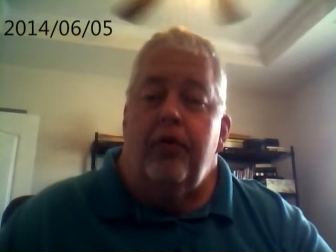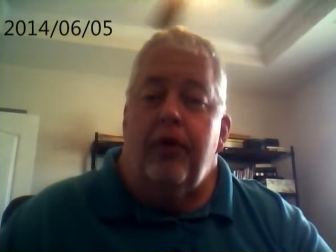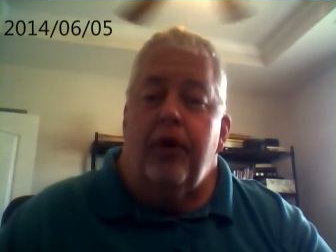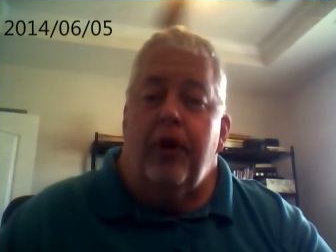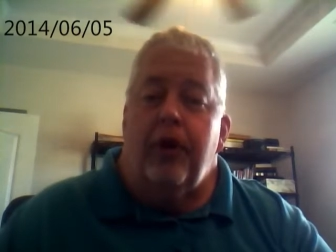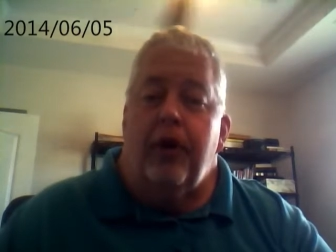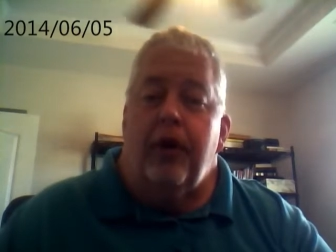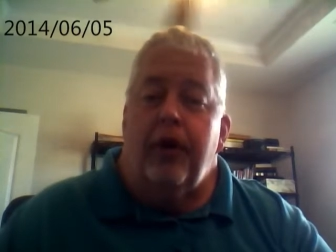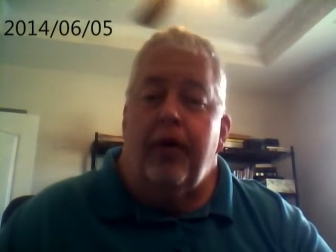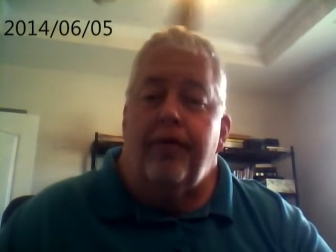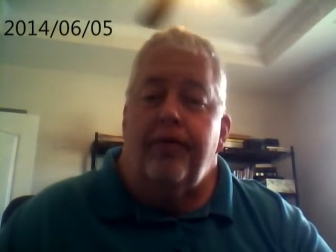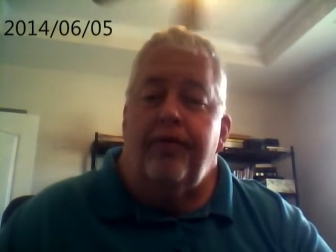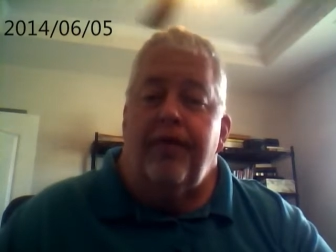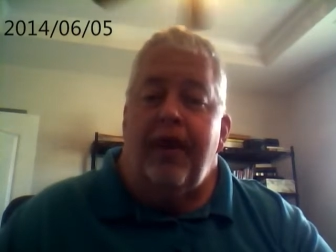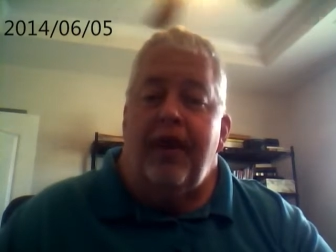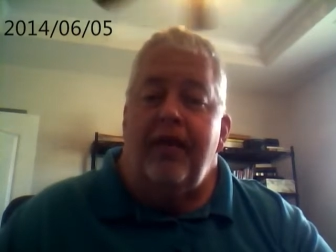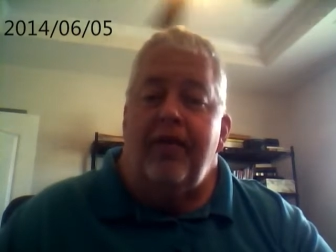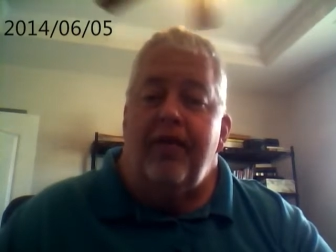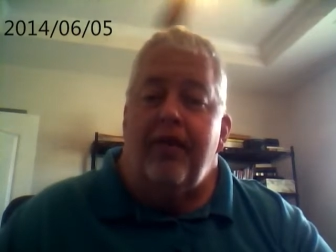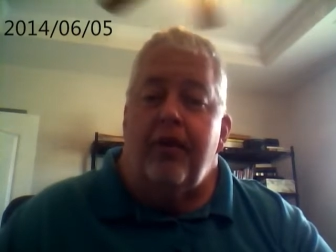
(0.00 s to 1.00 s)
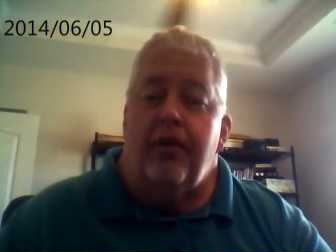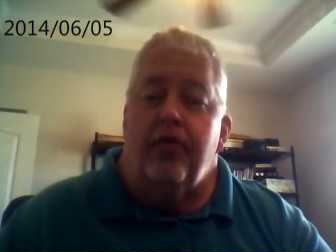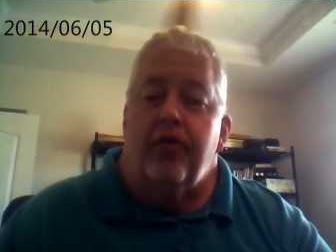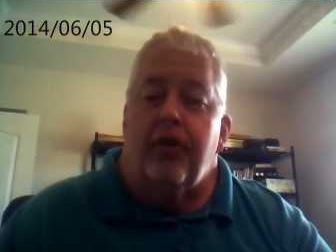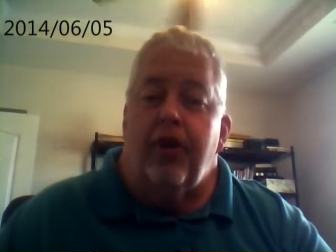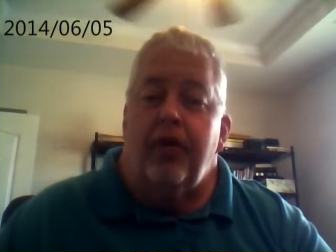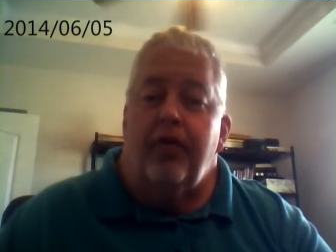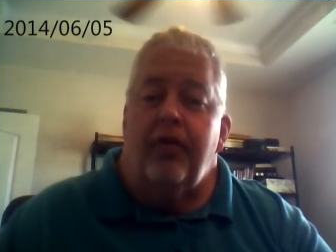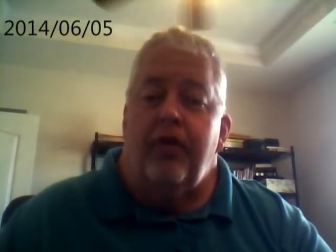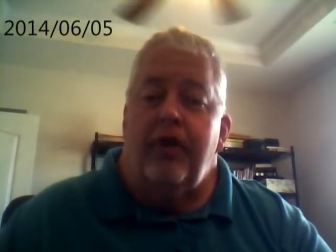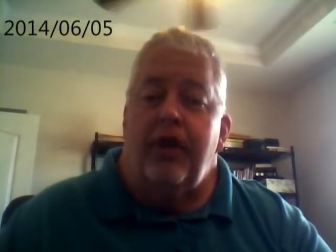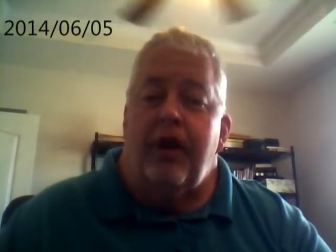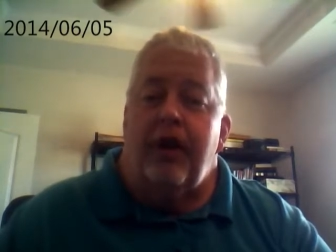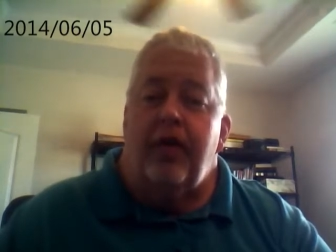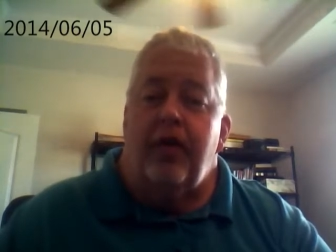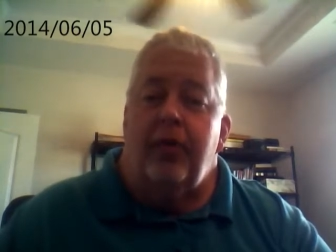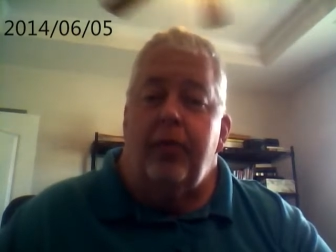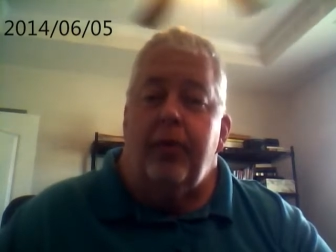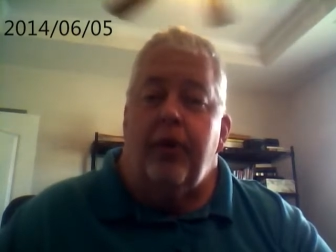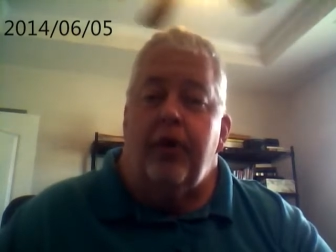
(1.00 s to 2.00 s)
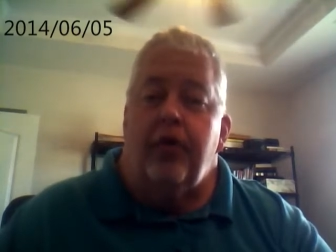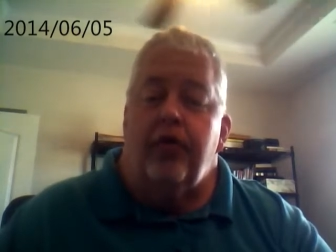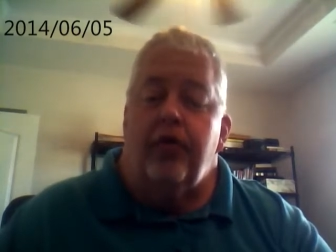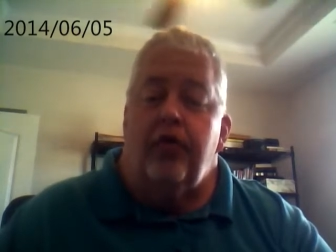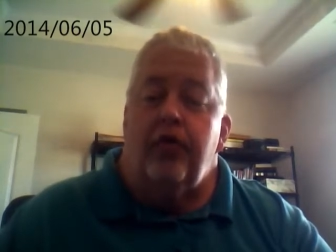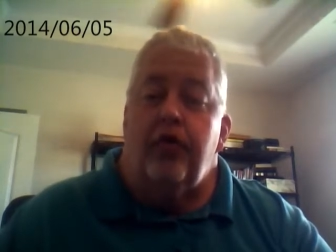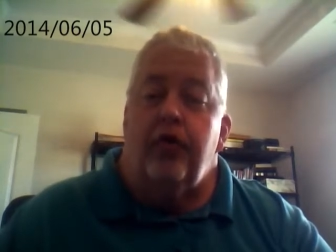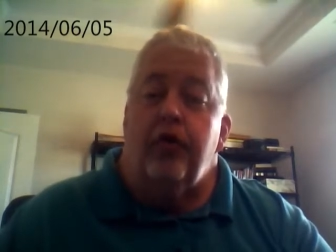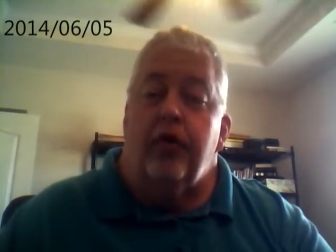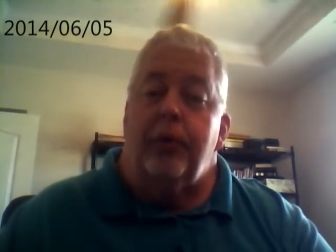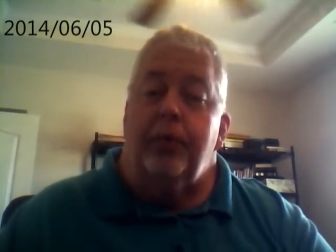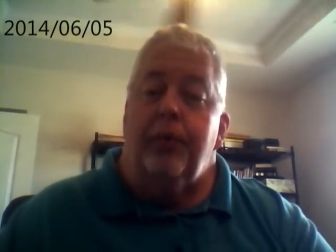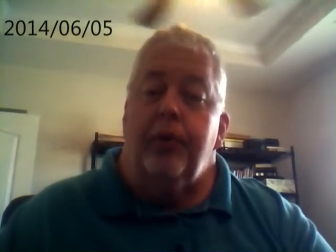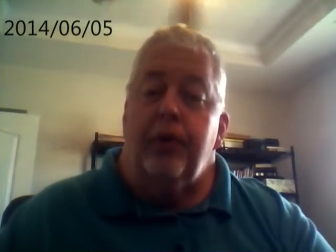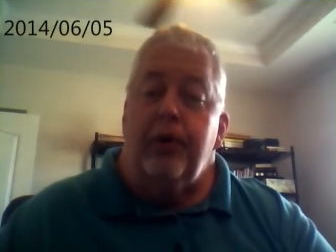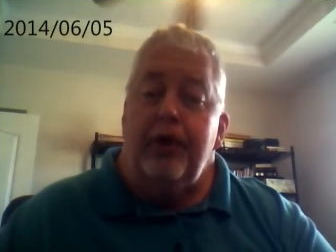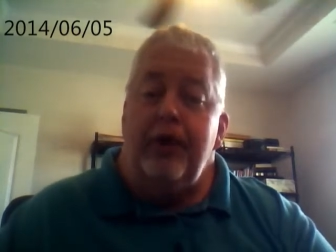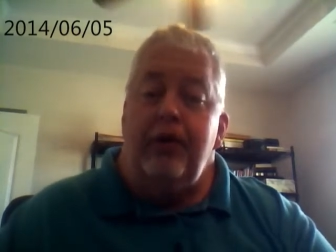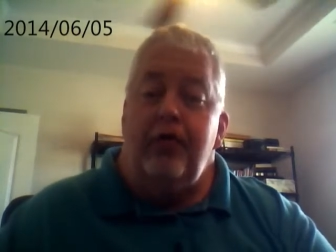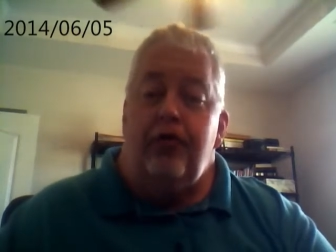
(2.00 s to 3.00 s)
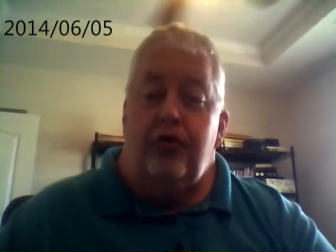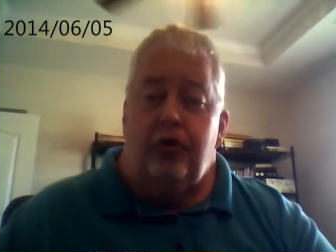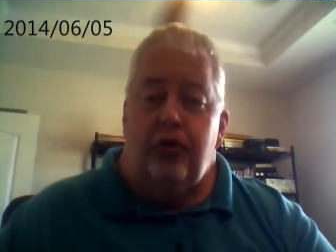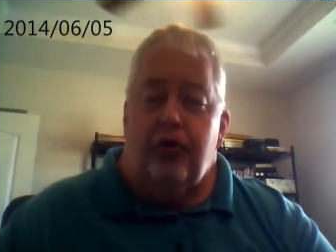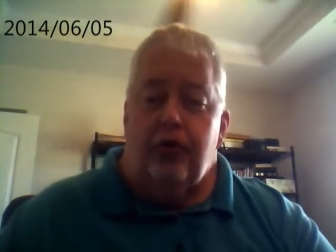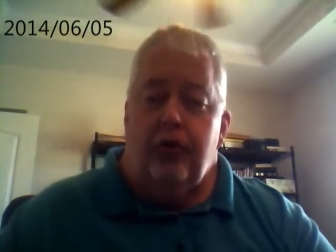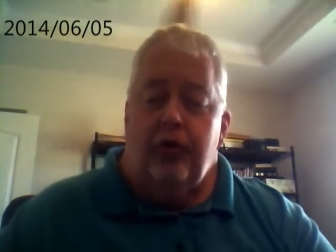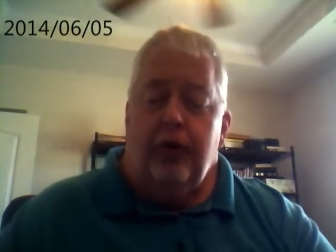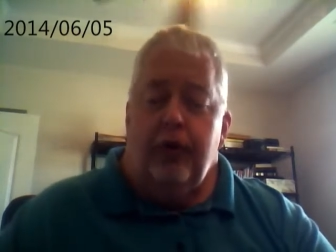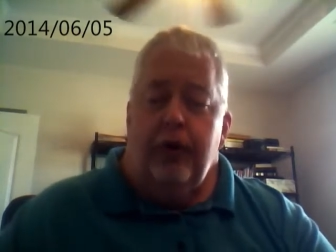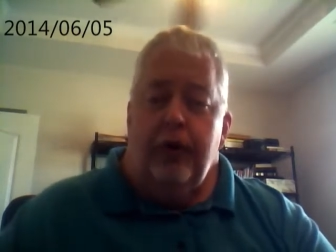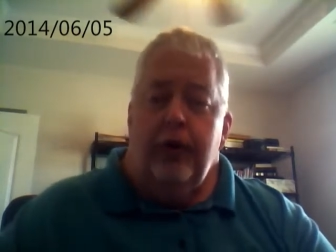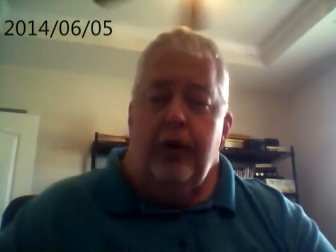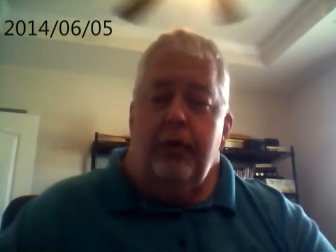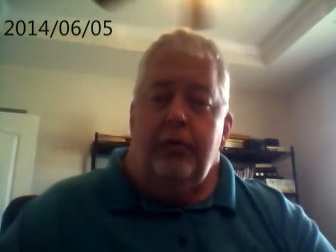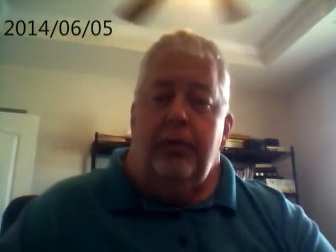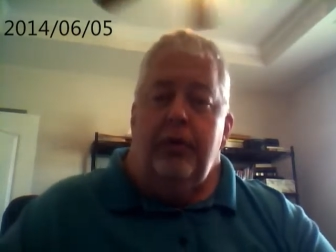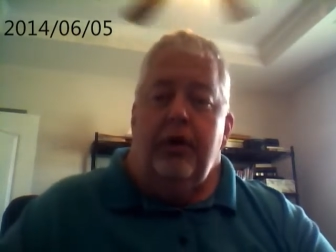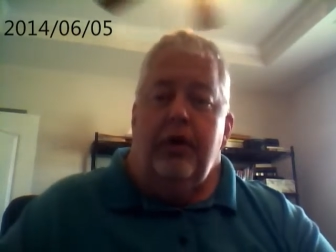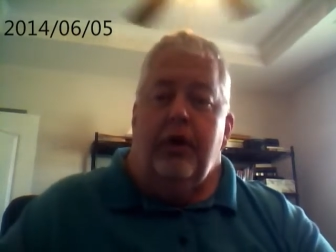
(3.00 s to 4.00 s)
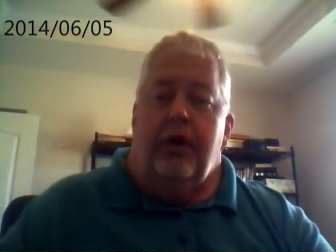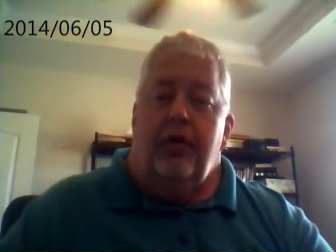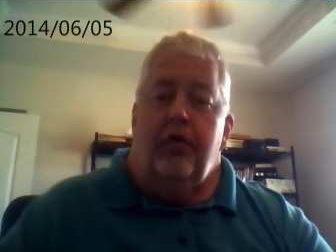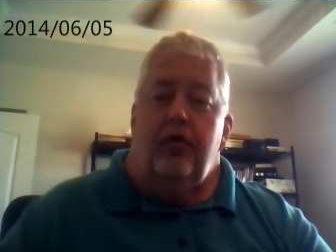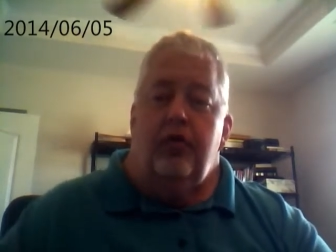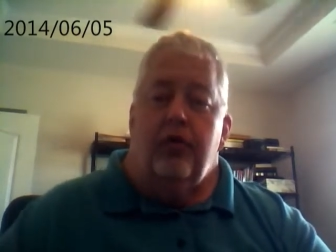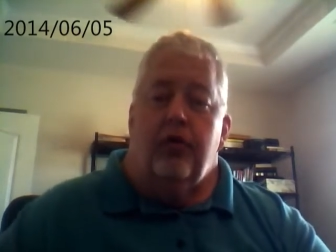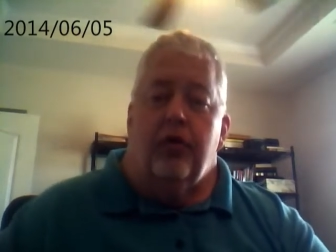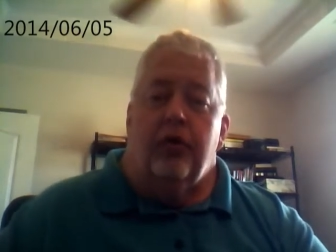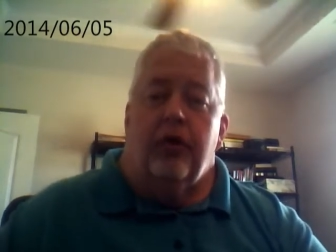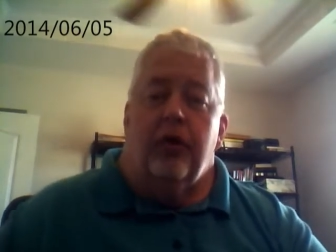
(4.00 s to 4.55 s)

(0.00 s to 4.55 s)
uh, faith and trust in another person to complete you because you're